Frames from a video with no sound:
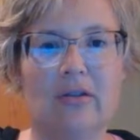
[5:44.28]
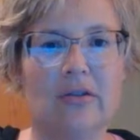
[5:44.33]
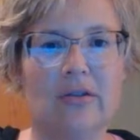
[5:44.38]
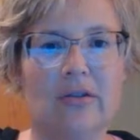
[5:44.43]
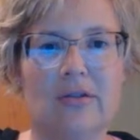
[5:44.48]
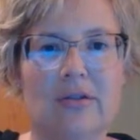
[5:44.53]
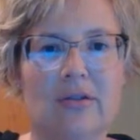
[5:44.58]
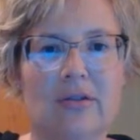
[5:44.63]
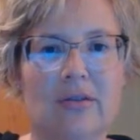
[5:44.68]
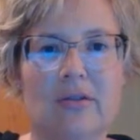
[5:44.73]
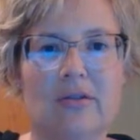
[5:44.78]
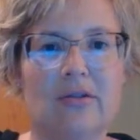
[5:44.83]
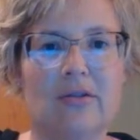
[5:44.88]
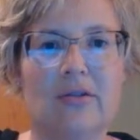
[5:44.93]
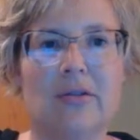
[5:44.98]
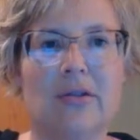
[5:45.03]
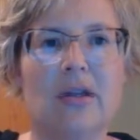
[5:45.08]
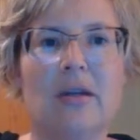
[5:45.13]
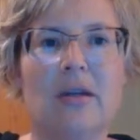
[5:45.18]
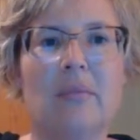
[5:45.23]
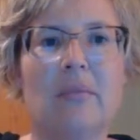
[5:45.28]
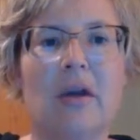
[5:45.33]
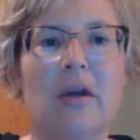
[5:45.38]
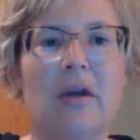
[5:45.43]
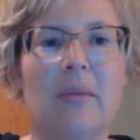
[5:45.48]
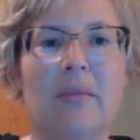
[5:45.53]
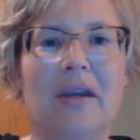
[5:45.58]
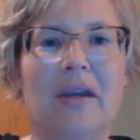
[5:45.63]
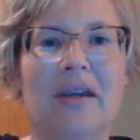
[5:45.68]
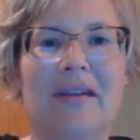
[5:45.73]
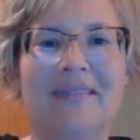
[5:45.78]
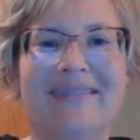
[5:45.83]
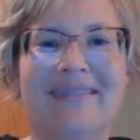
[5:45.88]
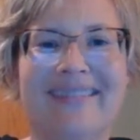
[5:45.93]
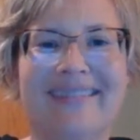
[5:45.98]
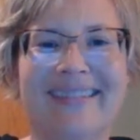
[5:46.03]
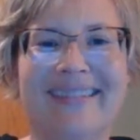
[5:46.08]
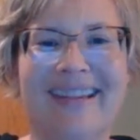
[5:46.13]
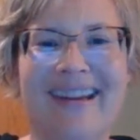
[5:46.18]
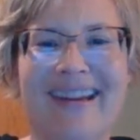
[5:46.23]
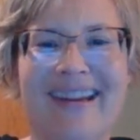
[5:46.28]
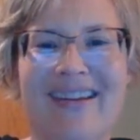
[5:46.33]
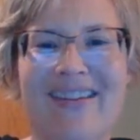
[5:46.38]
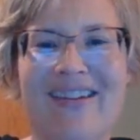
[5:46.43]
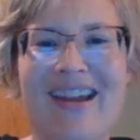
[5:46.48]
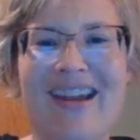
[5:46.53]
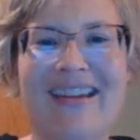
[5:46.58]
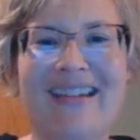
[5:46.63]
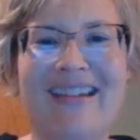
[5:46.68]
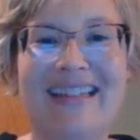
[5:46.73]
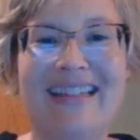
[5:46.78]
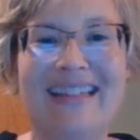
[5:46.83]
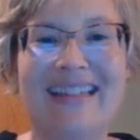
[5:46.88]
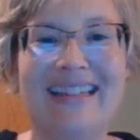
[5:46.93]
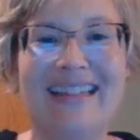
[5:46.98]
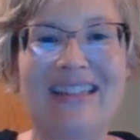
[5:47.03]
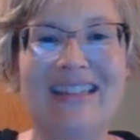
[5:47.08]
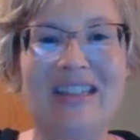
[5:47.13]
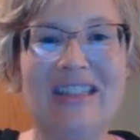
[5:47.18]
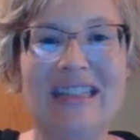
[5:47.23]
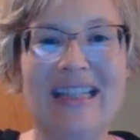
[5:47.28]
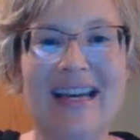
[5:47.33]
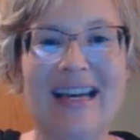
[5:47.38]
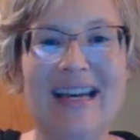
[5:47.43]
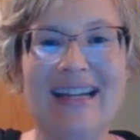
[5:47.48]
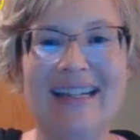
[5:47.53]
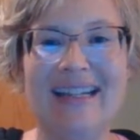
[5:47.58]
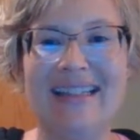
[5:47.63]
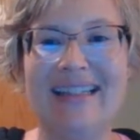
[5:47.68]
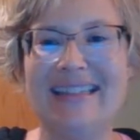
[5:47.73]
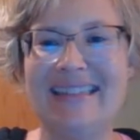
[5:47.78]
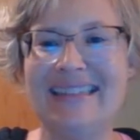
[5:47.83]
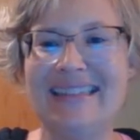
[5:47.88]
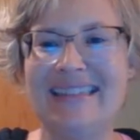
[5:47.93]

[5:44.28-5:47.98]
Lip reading: just email me. All right, good luck.